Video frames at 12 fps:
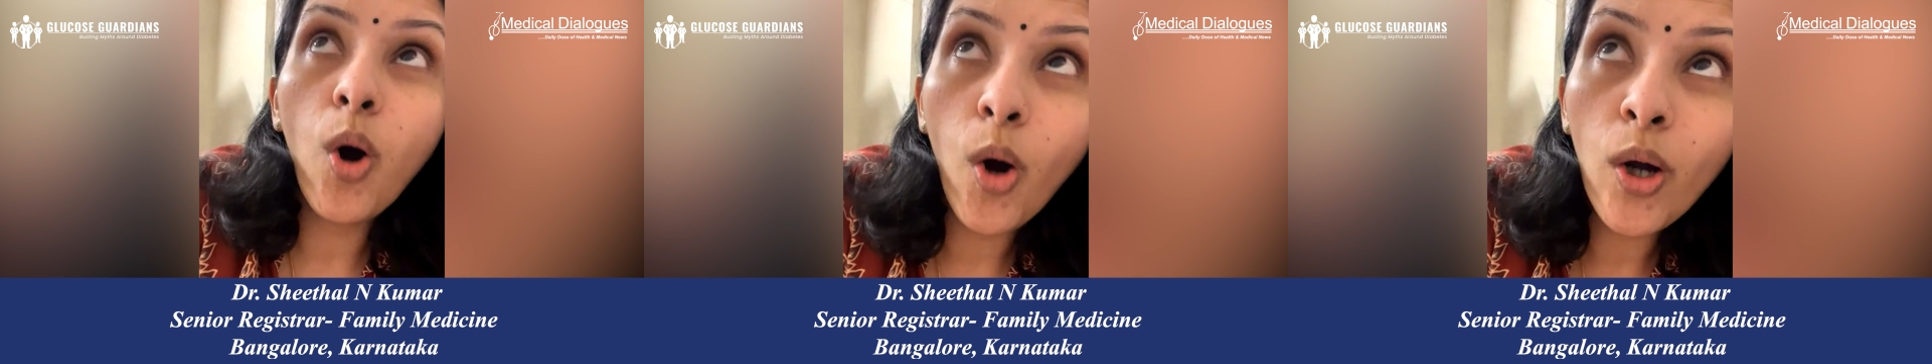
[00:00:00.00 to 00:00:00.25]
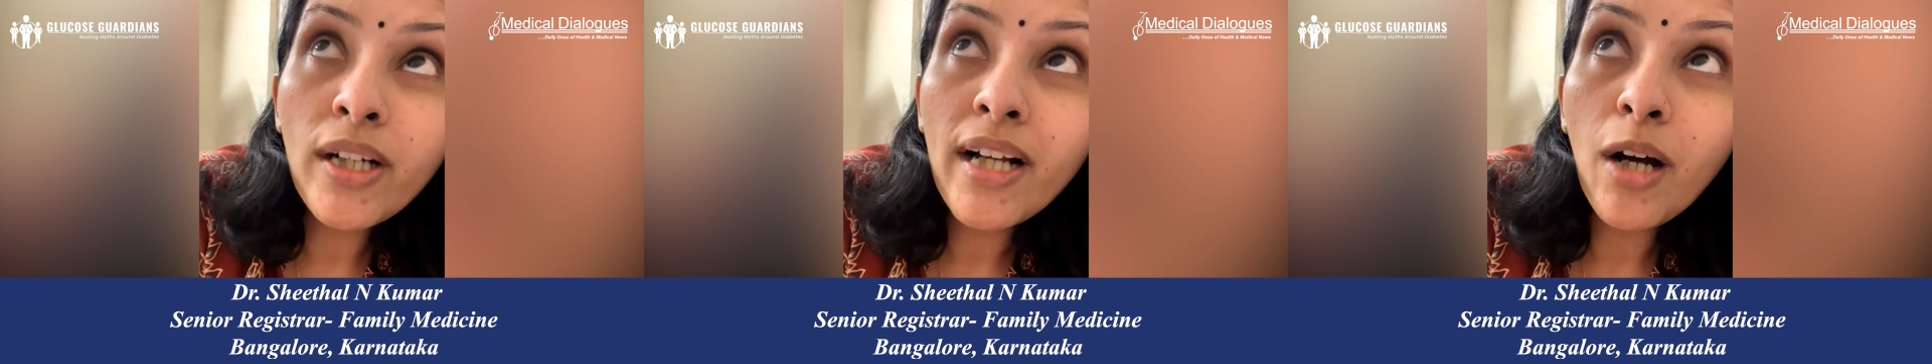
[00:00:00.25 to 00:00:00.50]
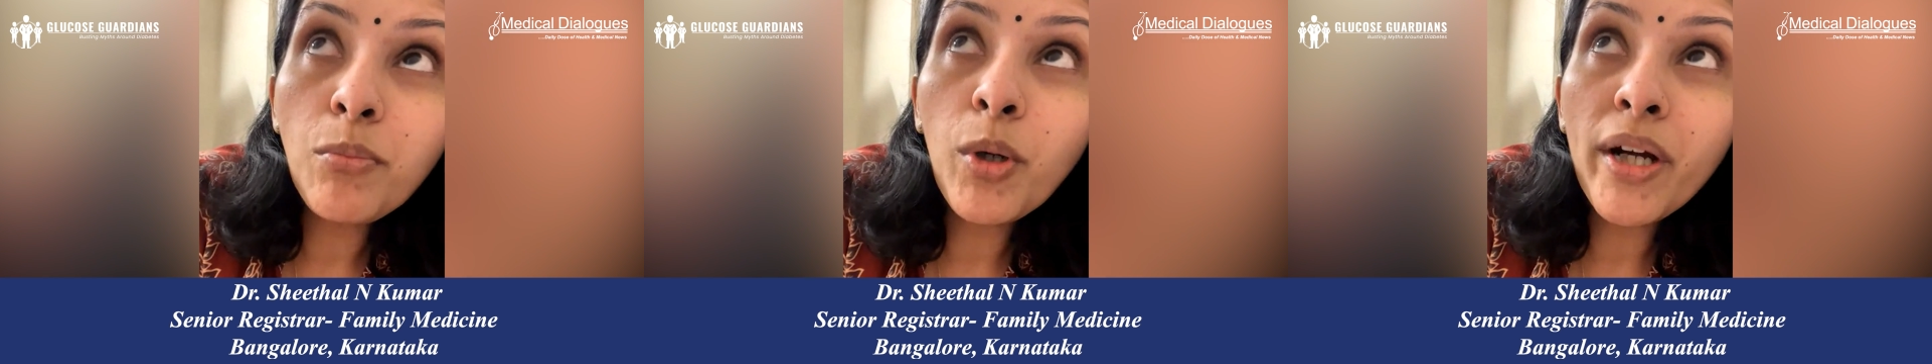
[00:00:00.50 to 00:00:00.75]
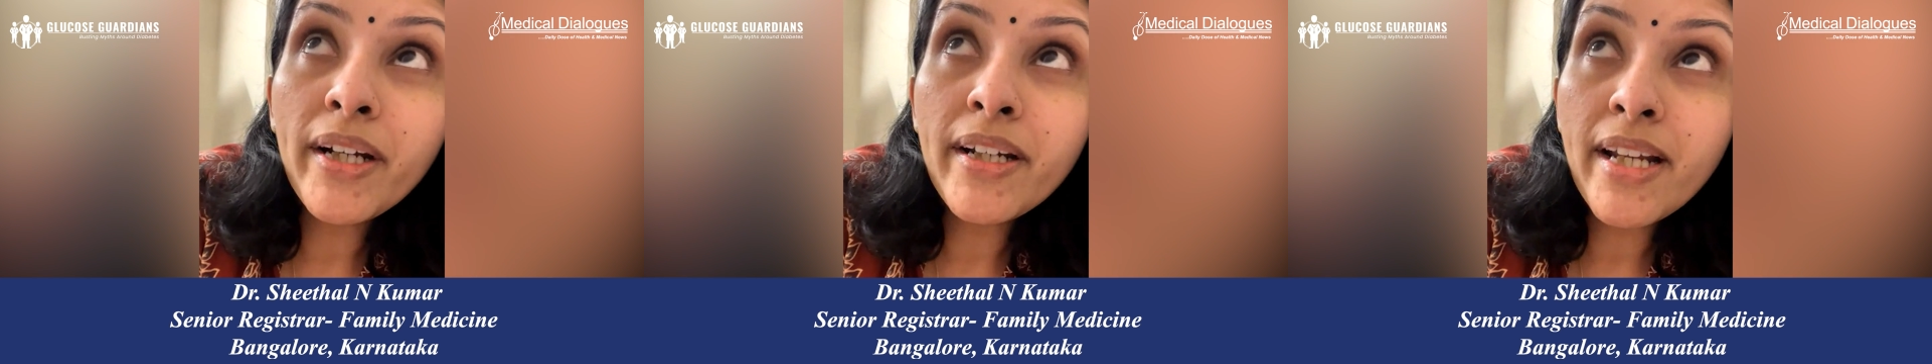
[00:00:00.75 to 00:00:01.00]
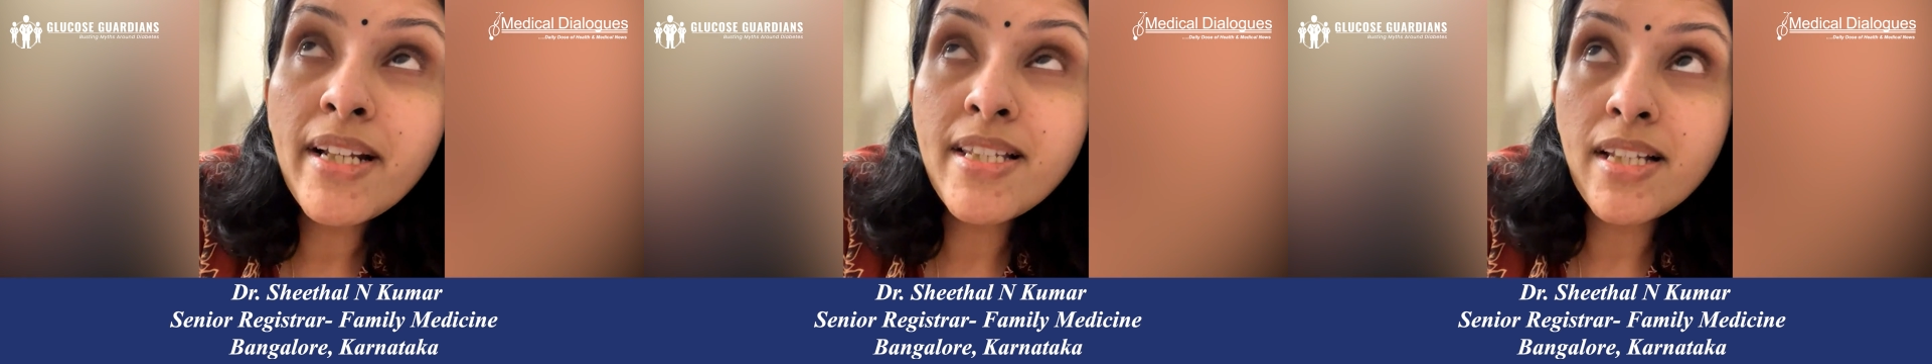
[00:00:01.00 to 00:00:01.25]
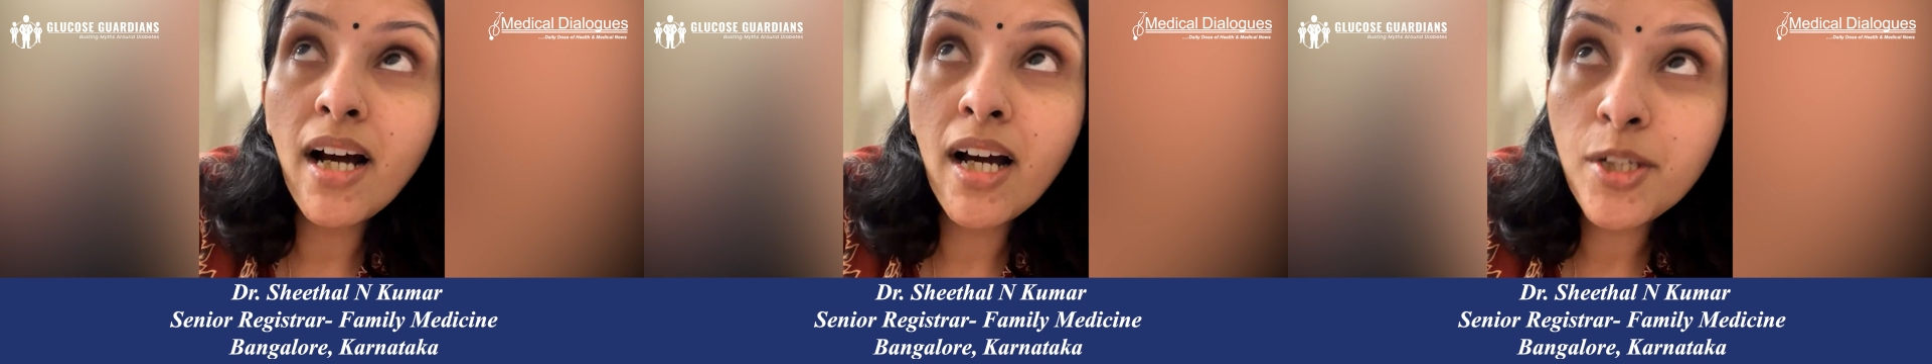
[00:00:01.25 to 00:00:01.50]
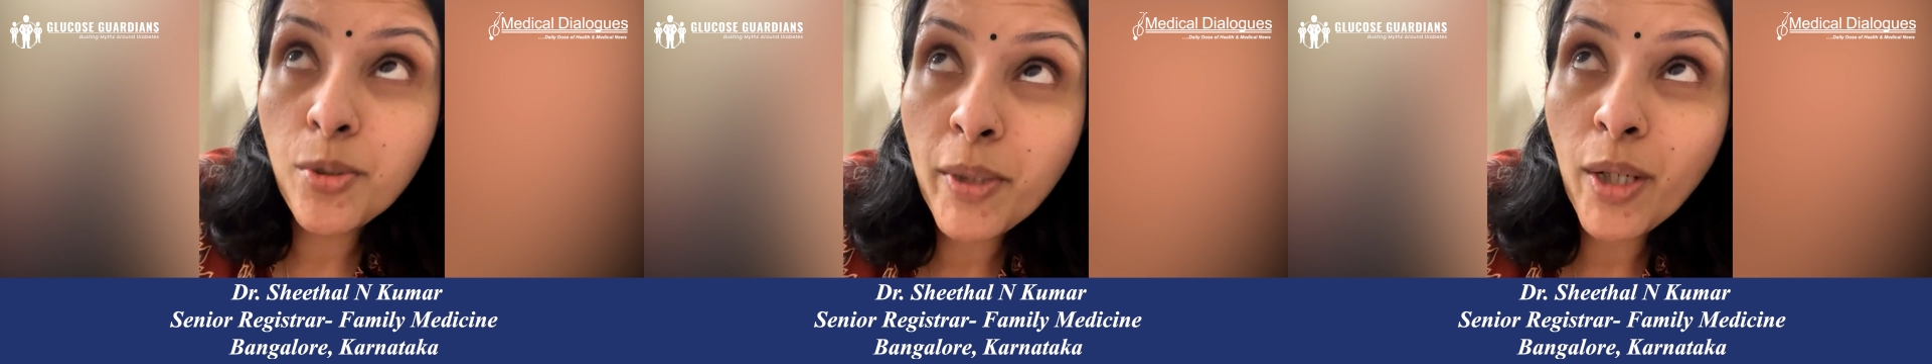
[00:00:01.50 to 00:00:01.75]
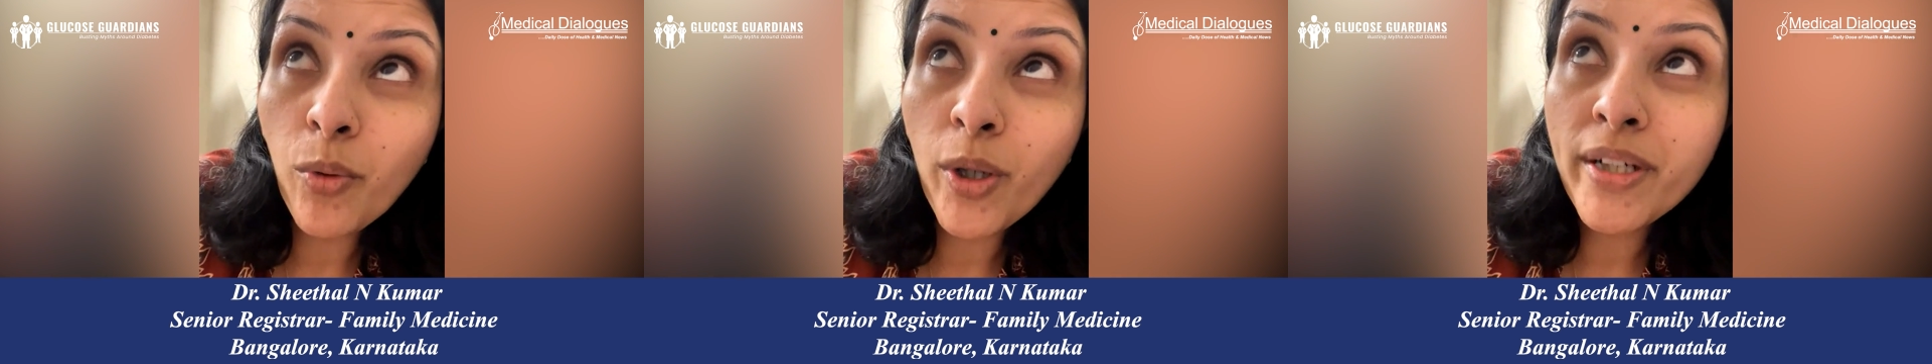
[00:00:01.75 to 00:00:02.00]
All carbohydrates are to
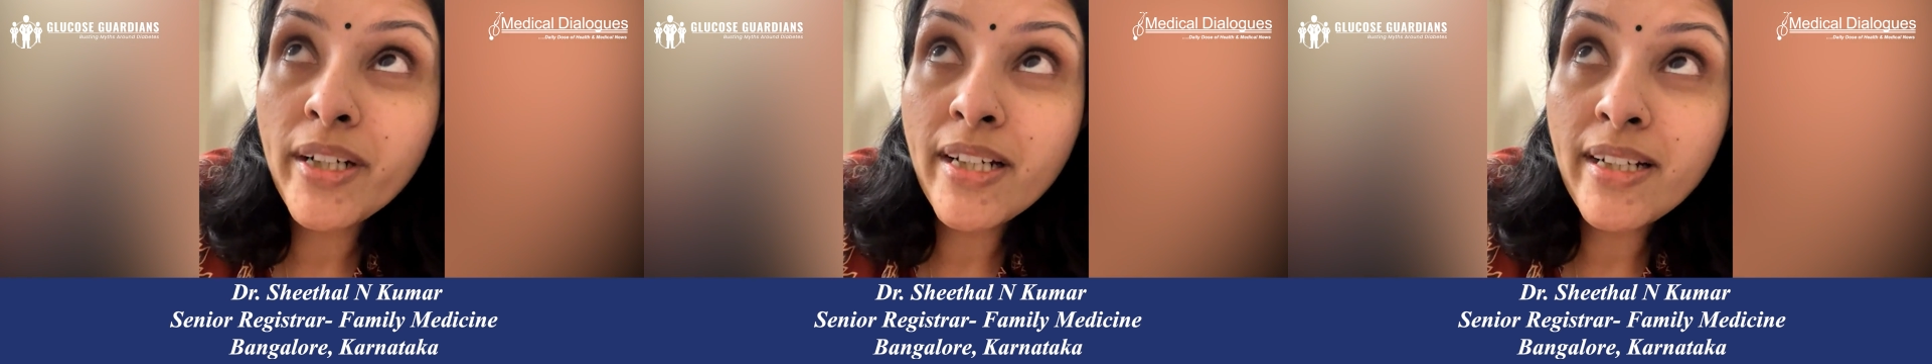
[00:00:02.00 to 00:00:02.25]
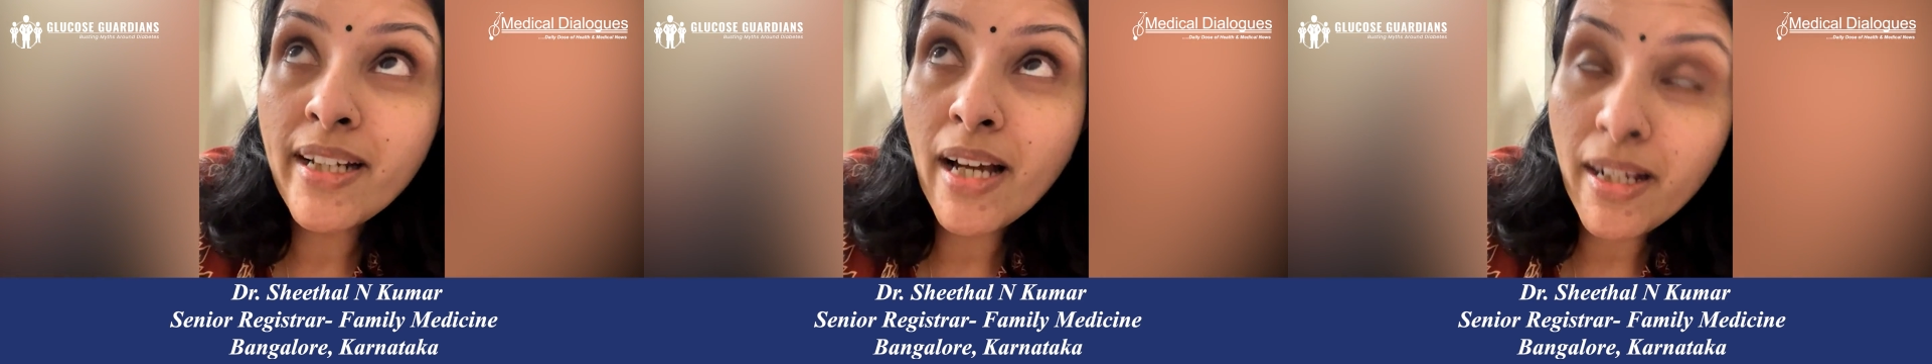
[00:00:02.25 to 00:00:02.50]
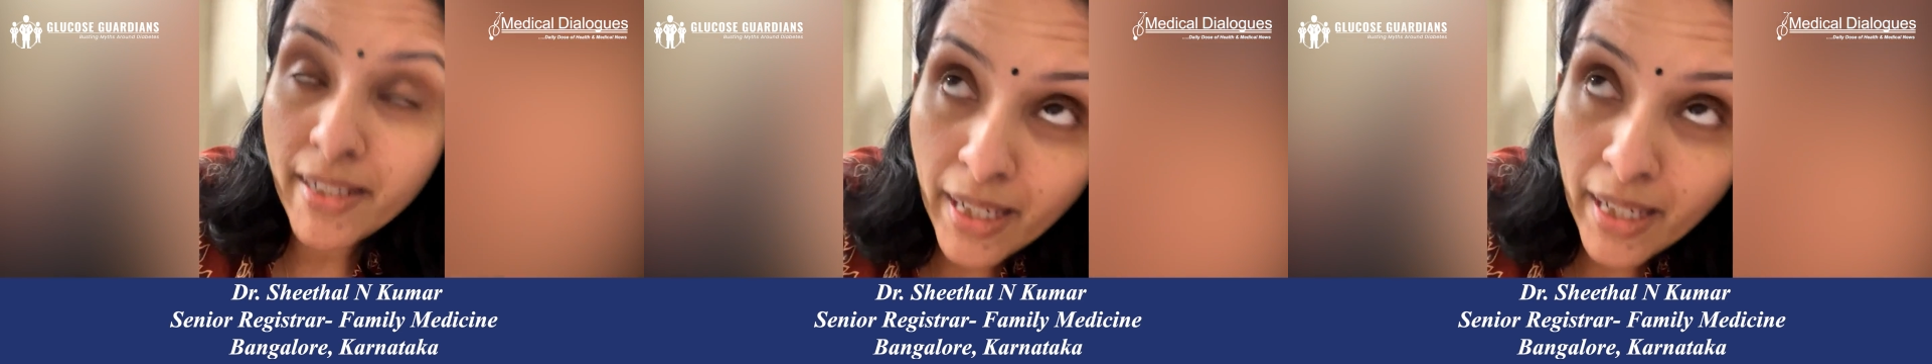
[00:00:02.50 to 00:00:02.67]
be avoided in di